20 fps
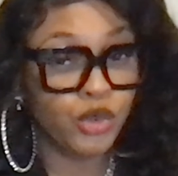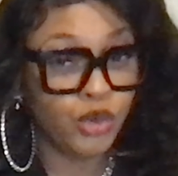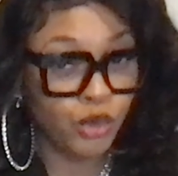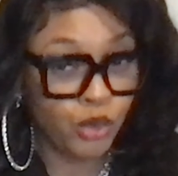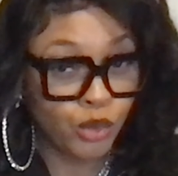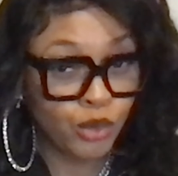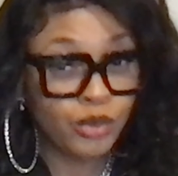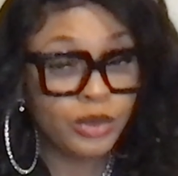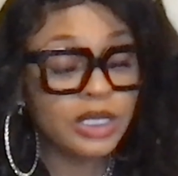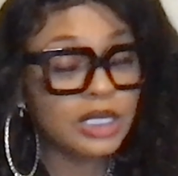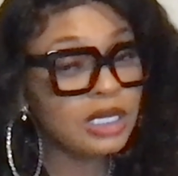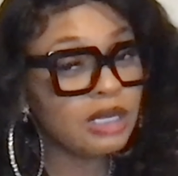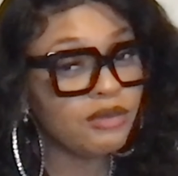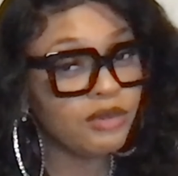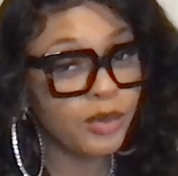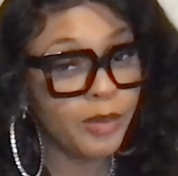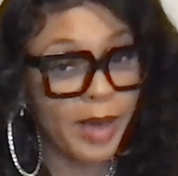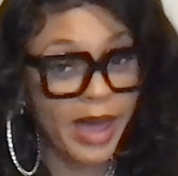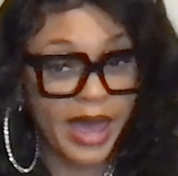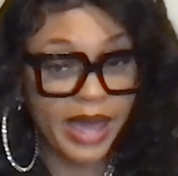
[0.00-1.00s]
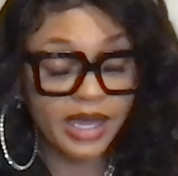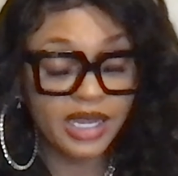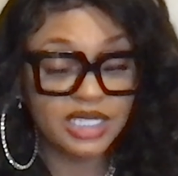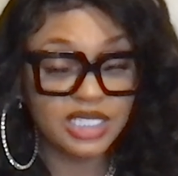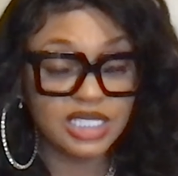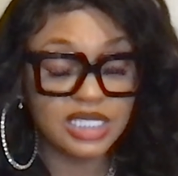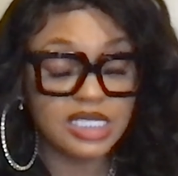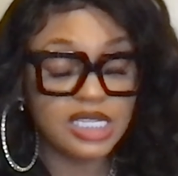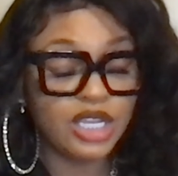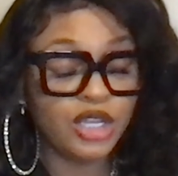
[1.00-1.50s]
You deliver
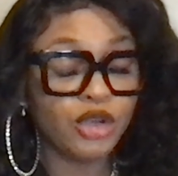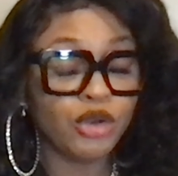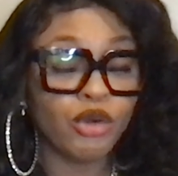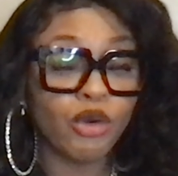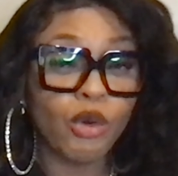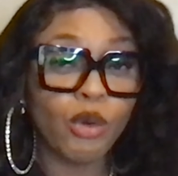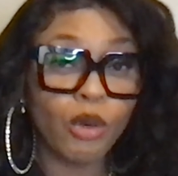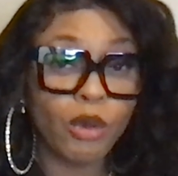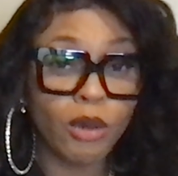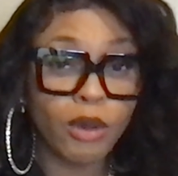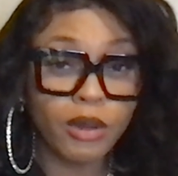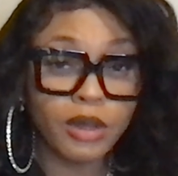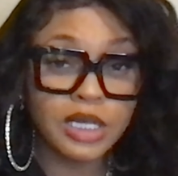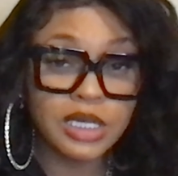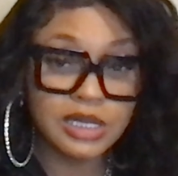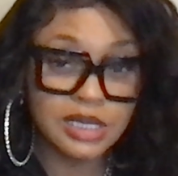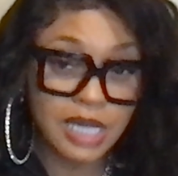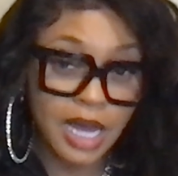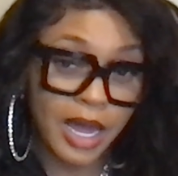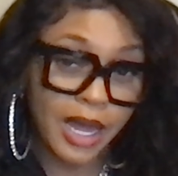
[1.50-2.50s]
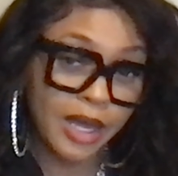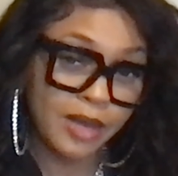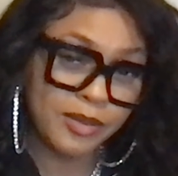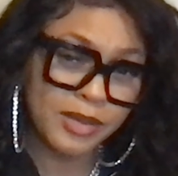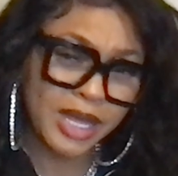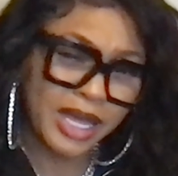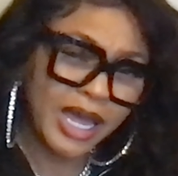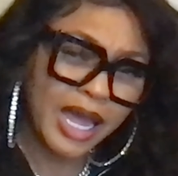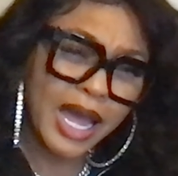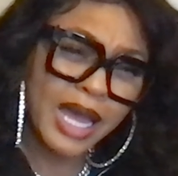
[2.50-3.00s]
packages here all the
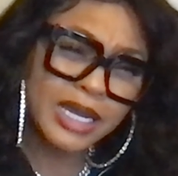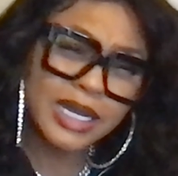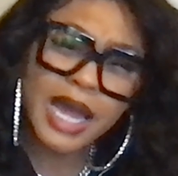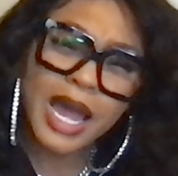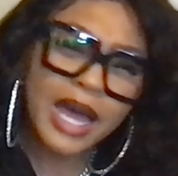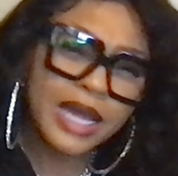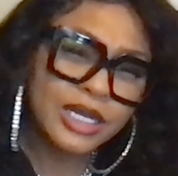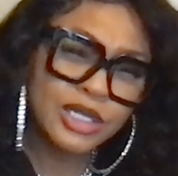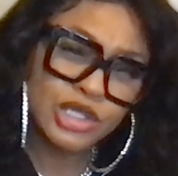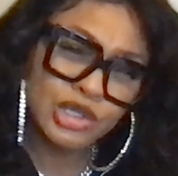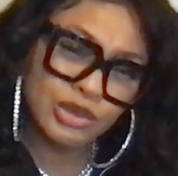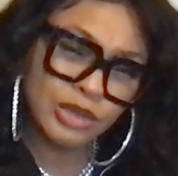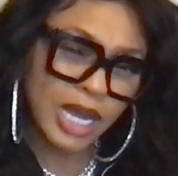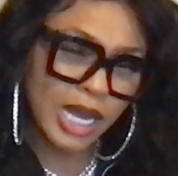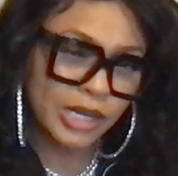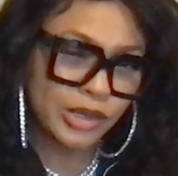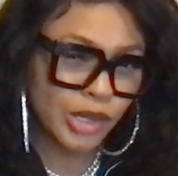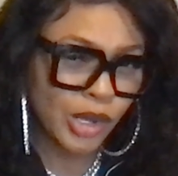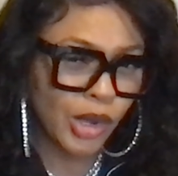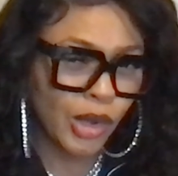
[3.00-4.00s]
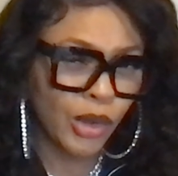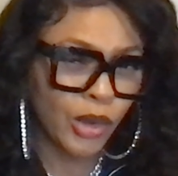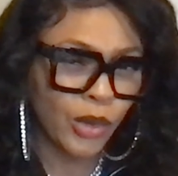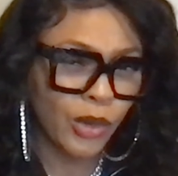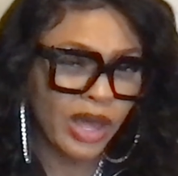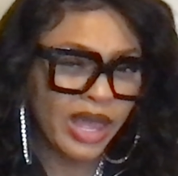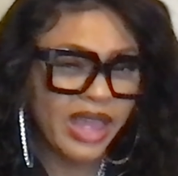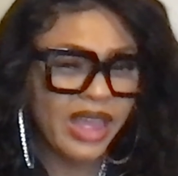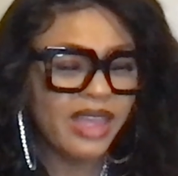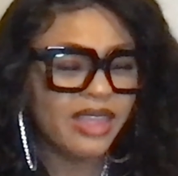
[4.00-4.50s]
time. Like, how did you not know
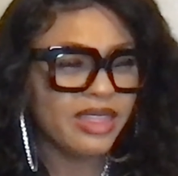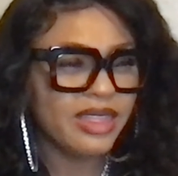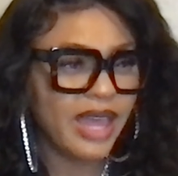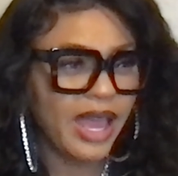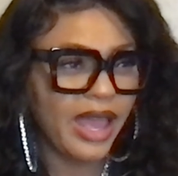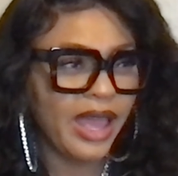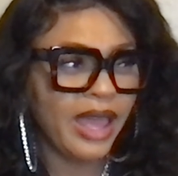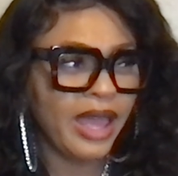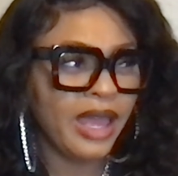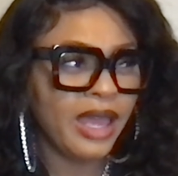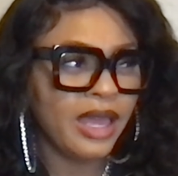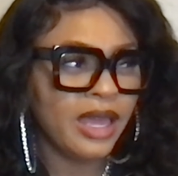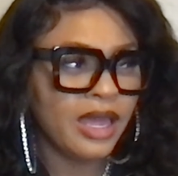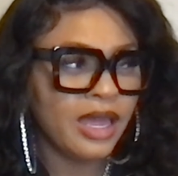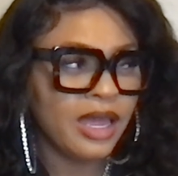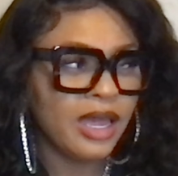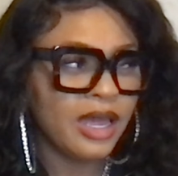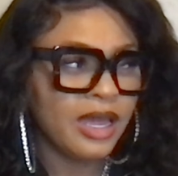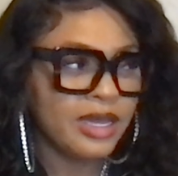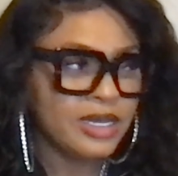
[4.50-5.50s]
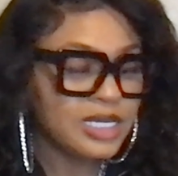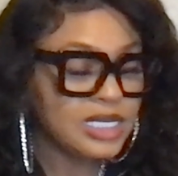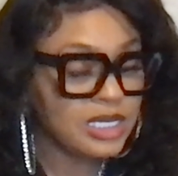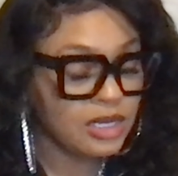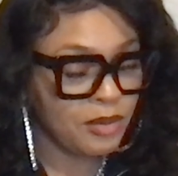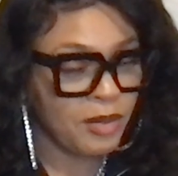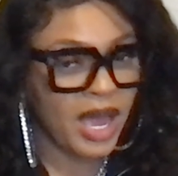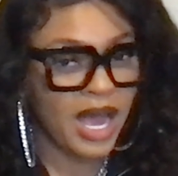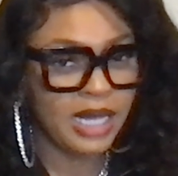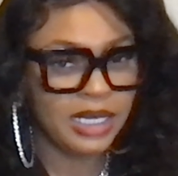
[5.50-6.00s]
that
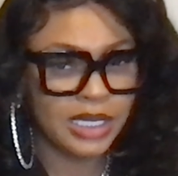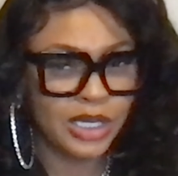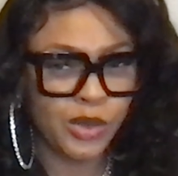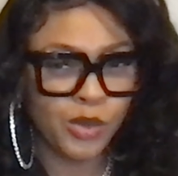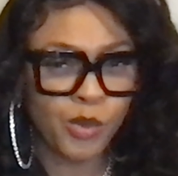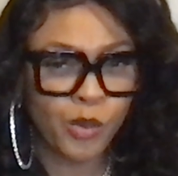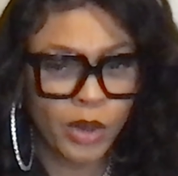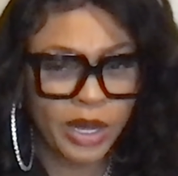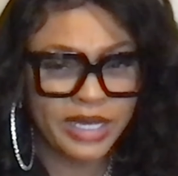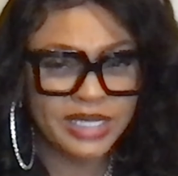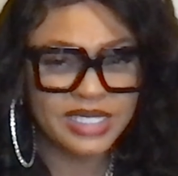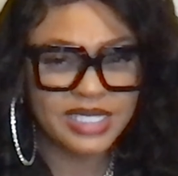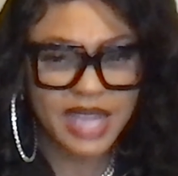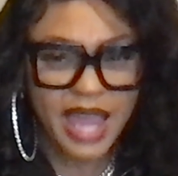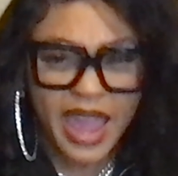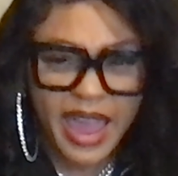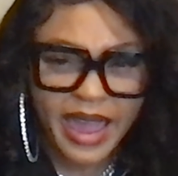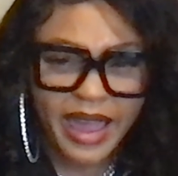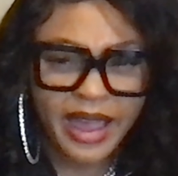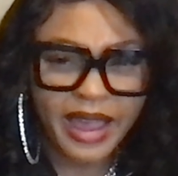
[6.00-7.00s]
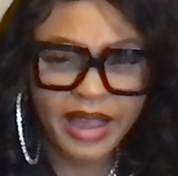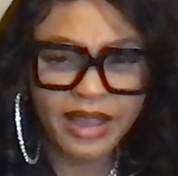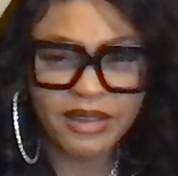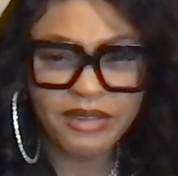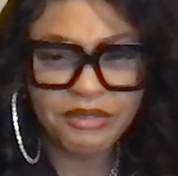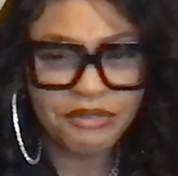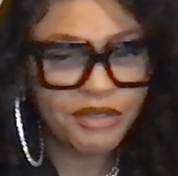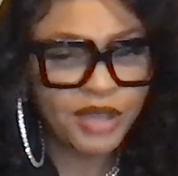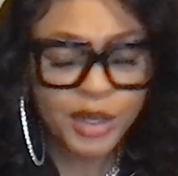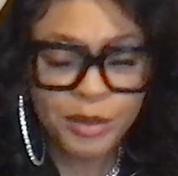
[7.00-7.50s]
Somali was a
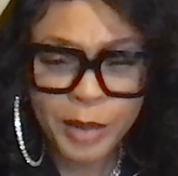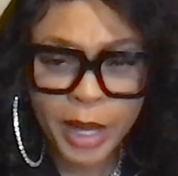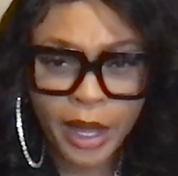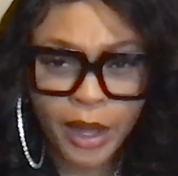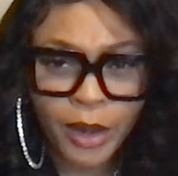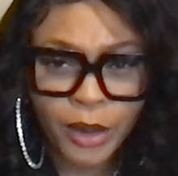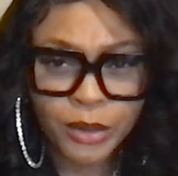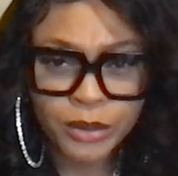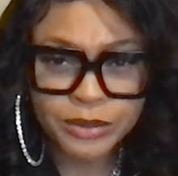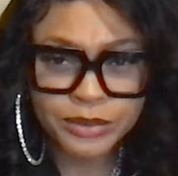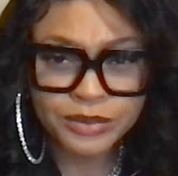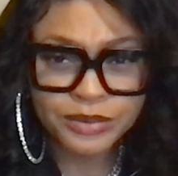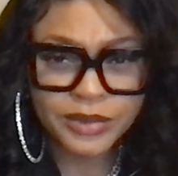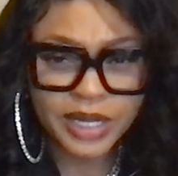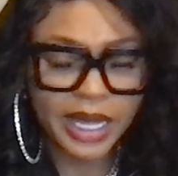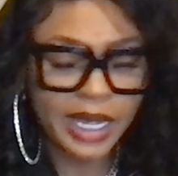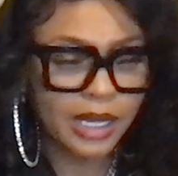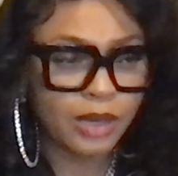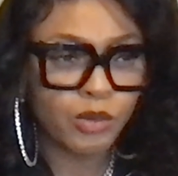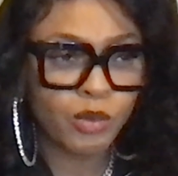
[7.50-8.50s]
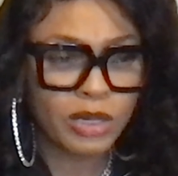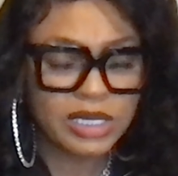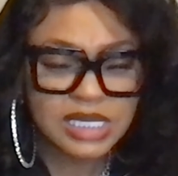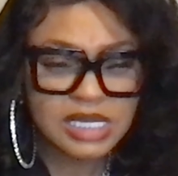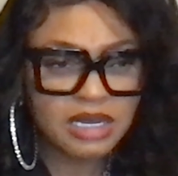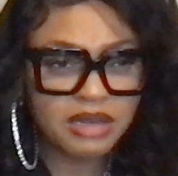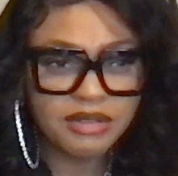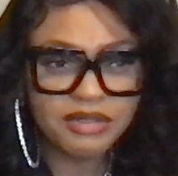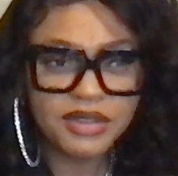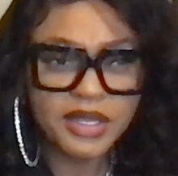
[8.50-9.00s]
female? Like,
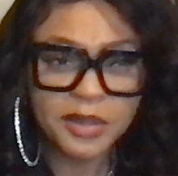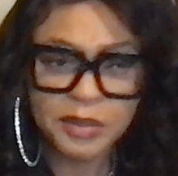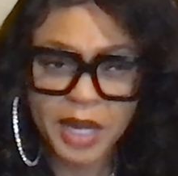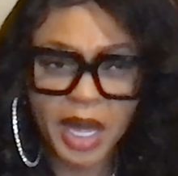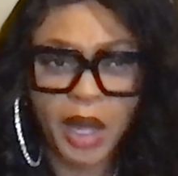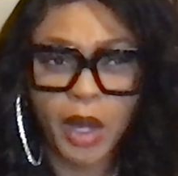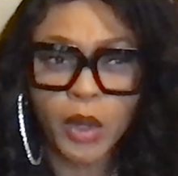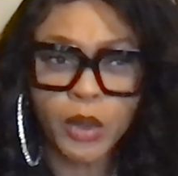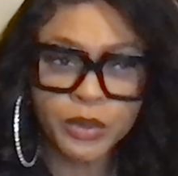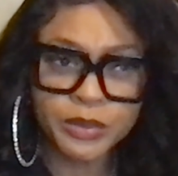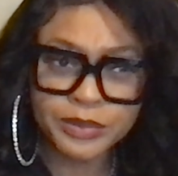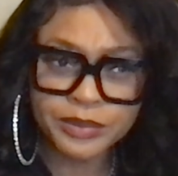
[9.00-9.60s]
wasn't a female.